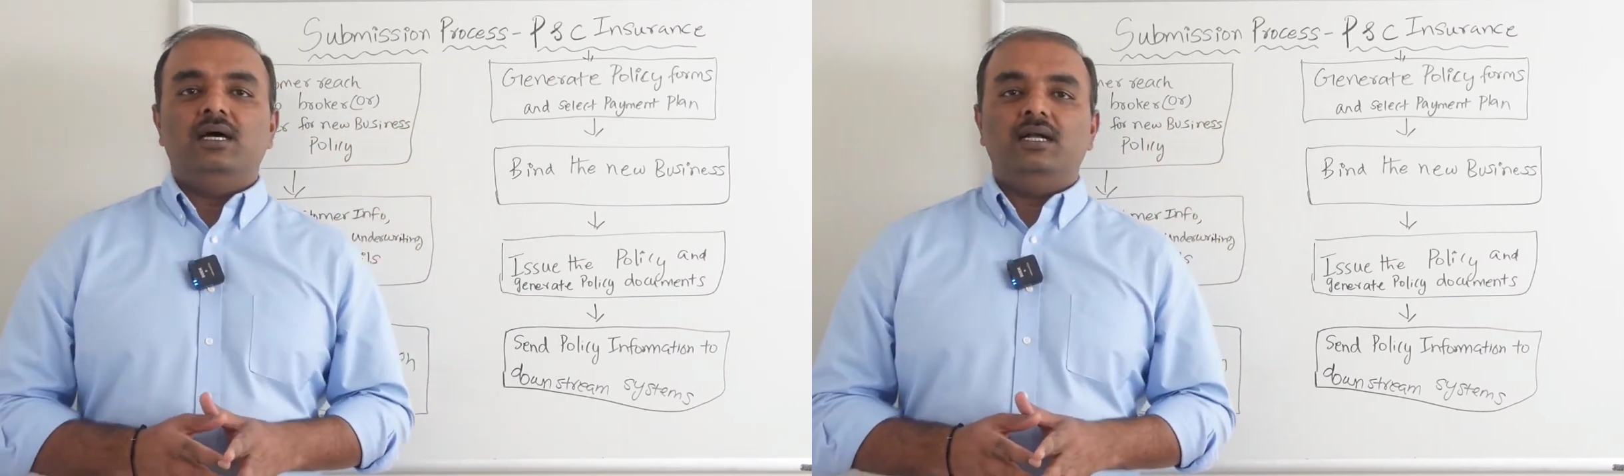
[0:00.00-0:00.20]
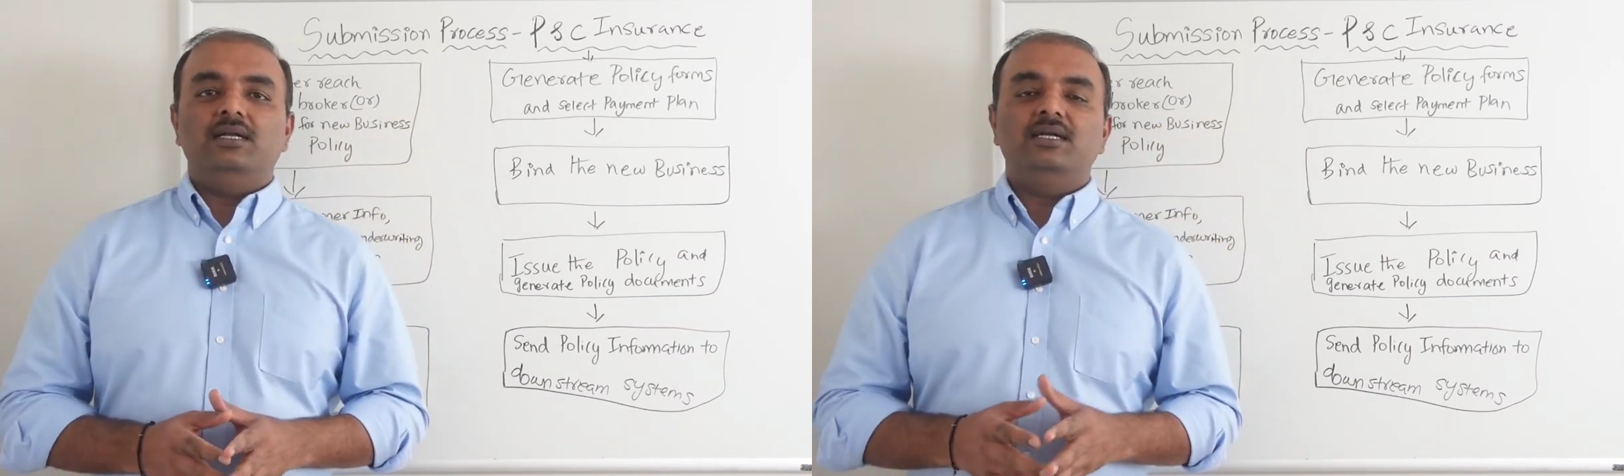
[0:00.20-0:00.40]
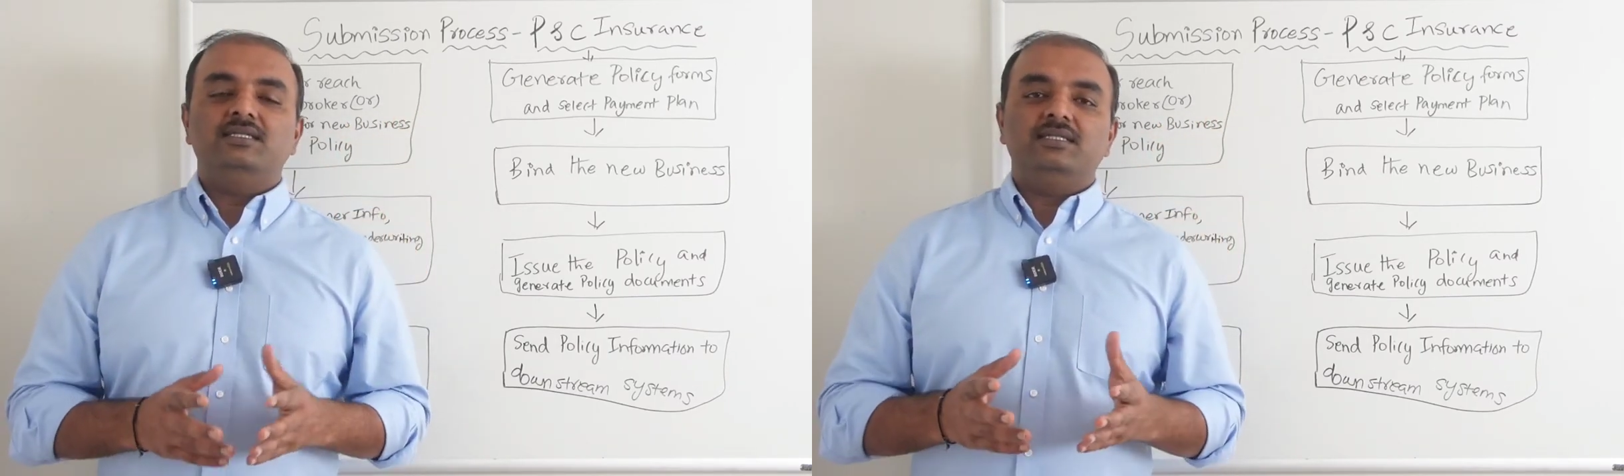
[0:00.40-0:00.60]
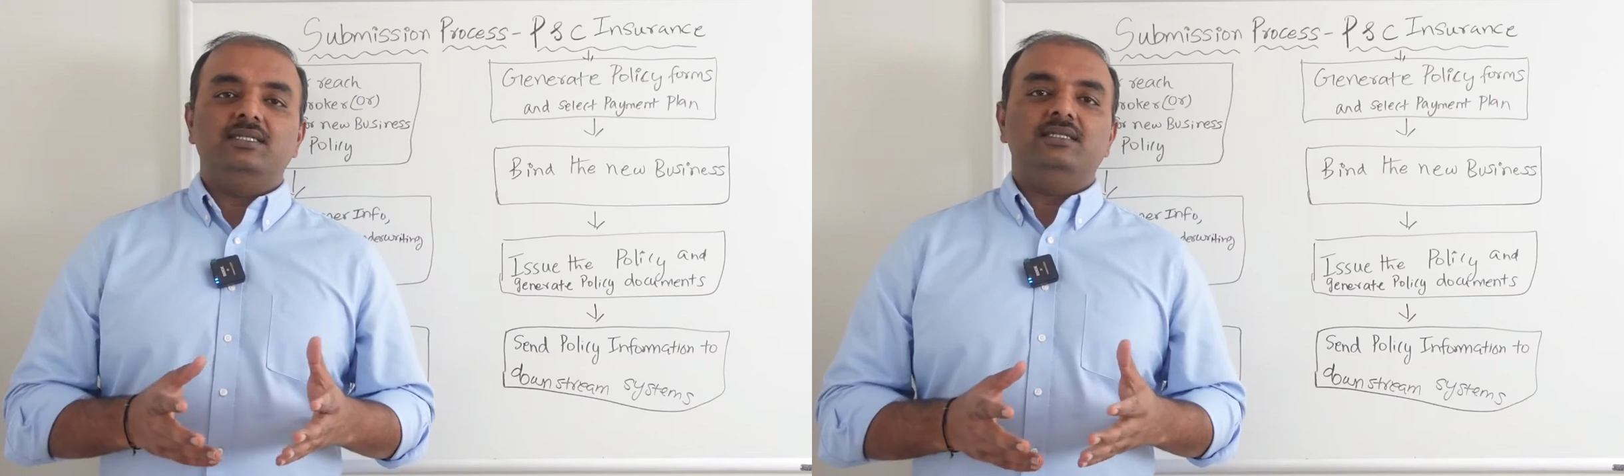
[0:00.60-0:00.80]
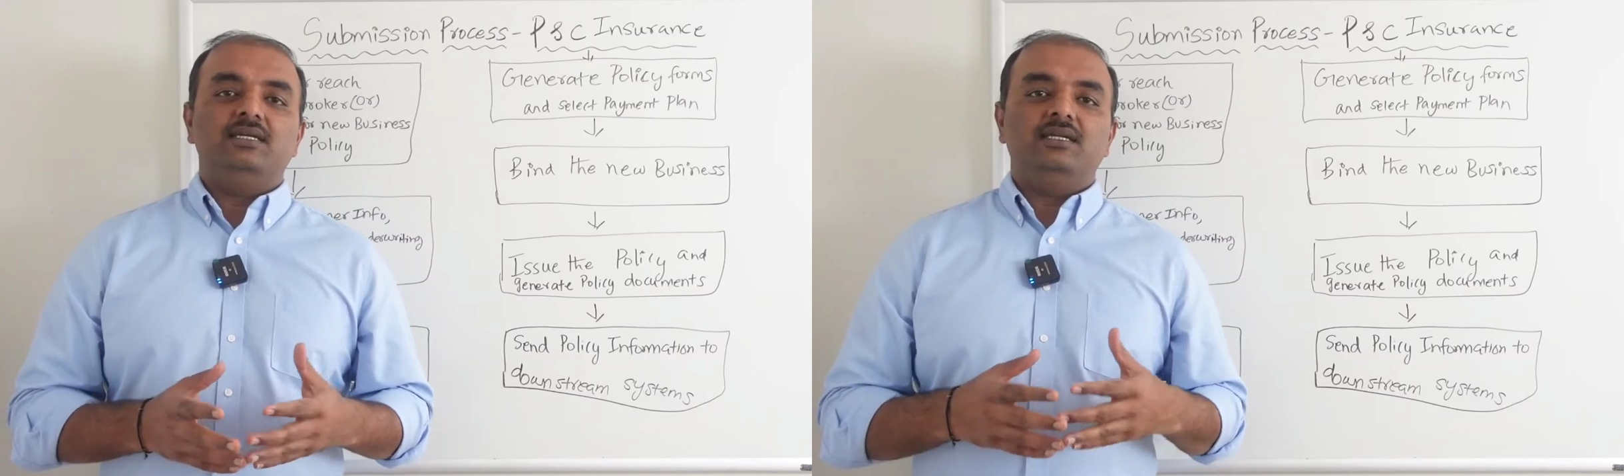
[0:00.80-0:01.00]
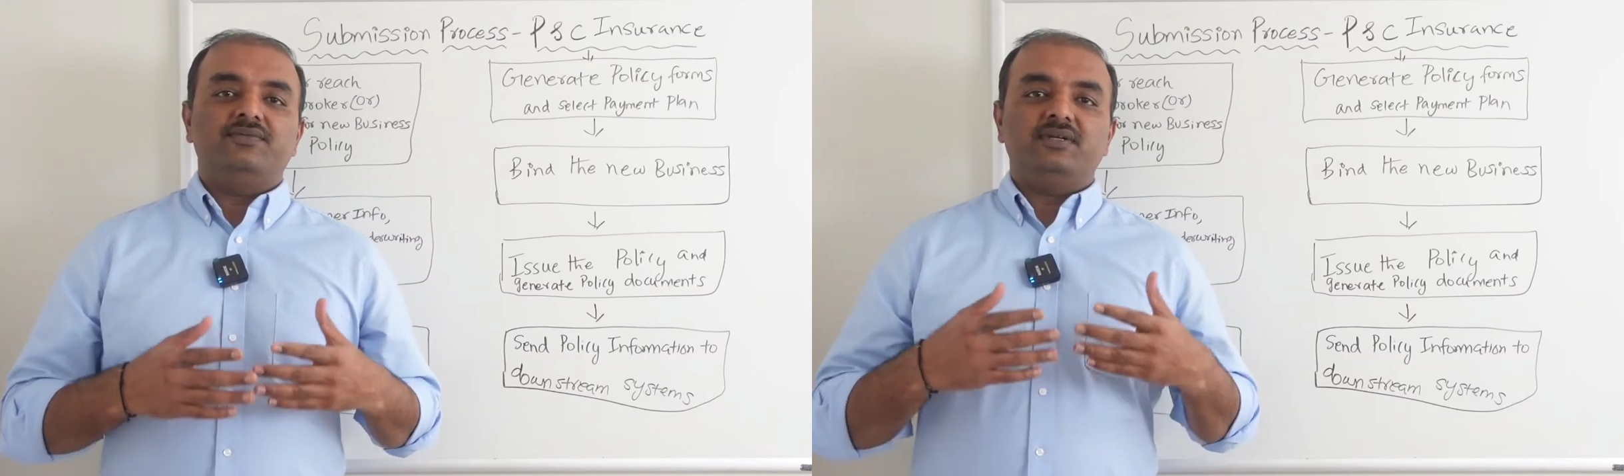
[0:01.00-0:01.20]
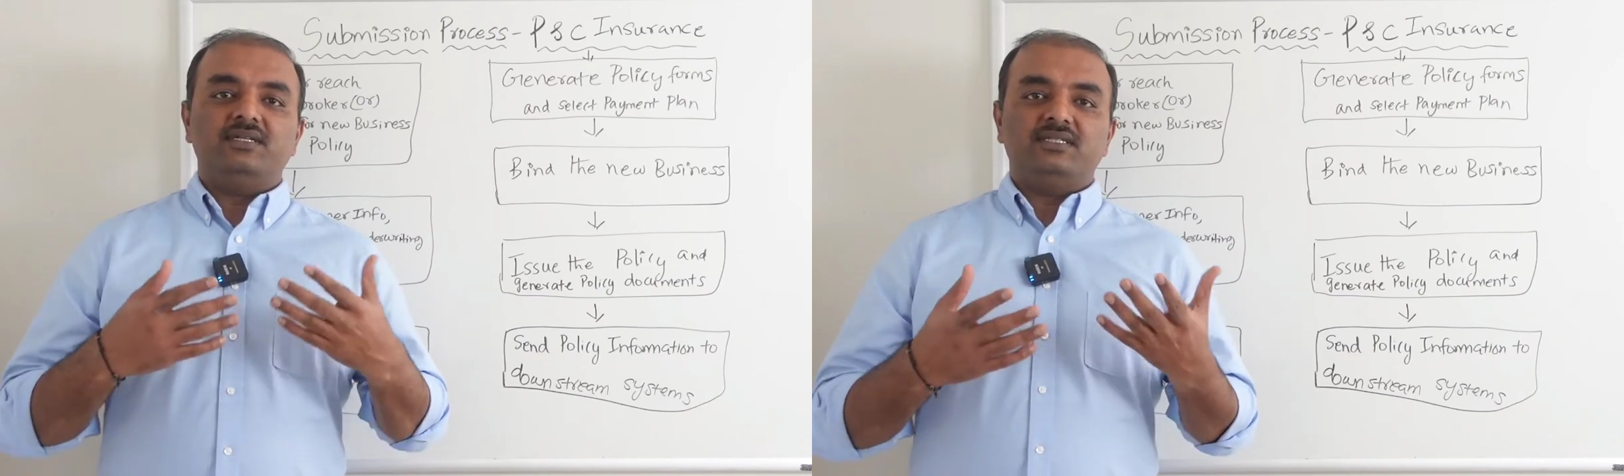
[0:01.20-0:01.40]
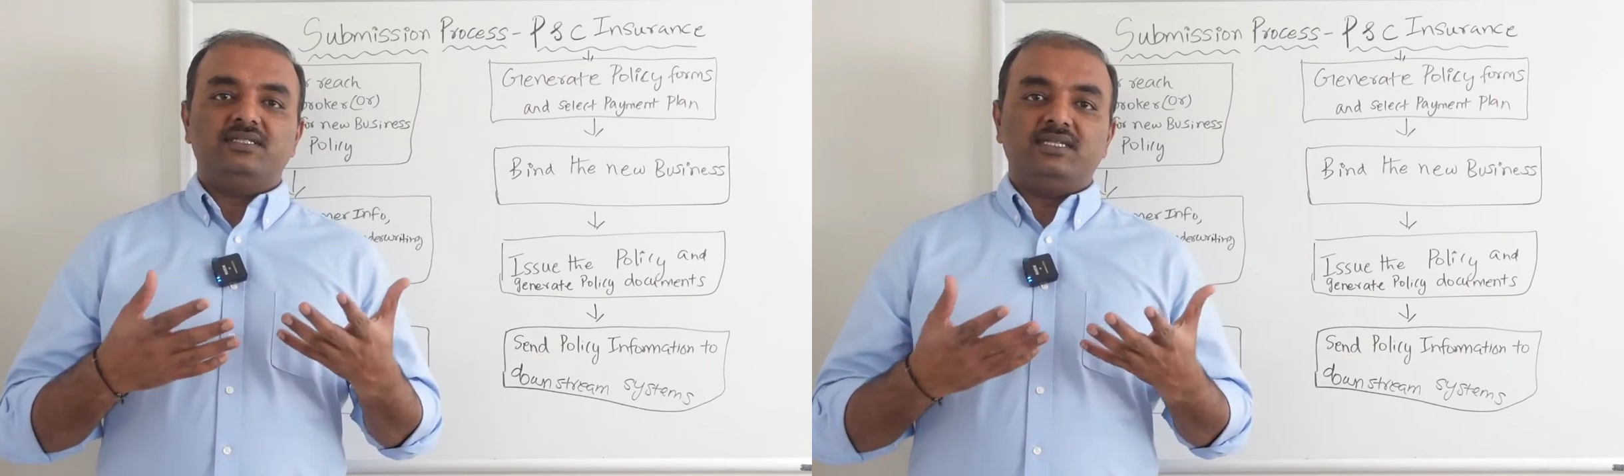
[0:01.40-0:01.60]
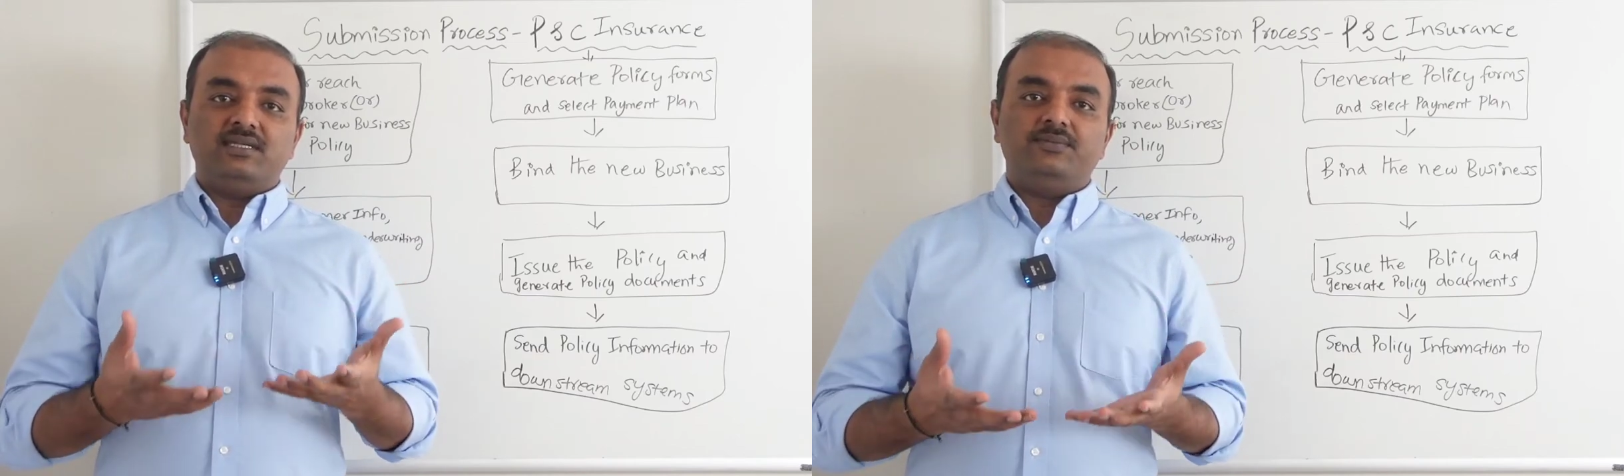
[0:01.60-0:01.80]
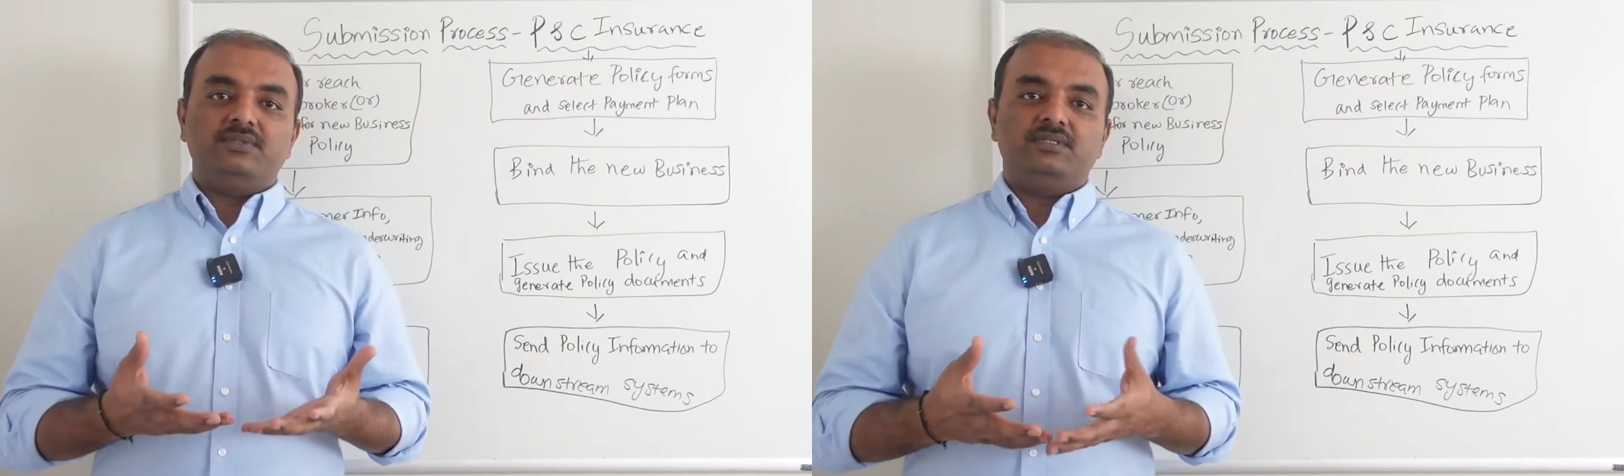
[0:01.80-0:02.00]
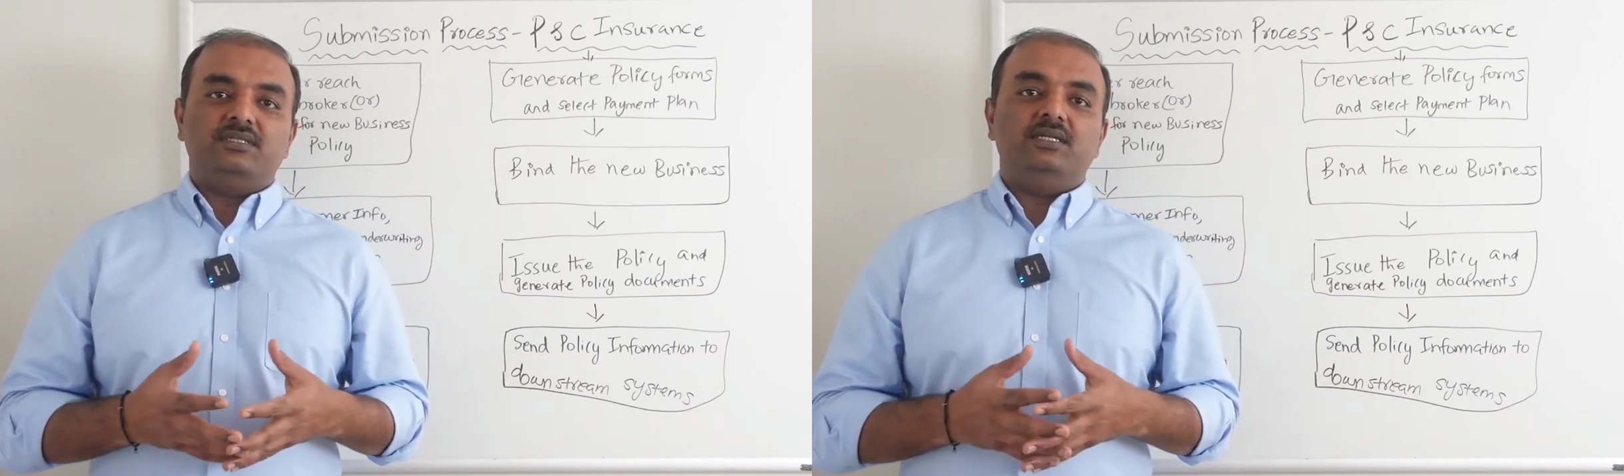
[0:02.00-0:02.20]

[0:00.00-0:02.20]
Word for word: and let's see the different steps